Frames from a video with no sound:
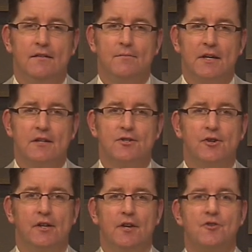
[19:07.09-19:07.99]
because you
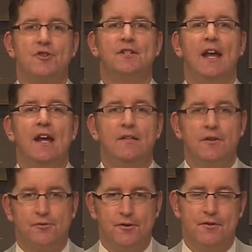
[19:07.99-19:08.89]
can understand the
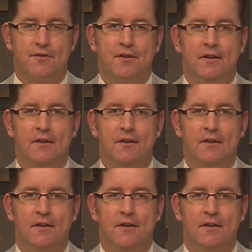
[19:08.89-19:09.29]
truth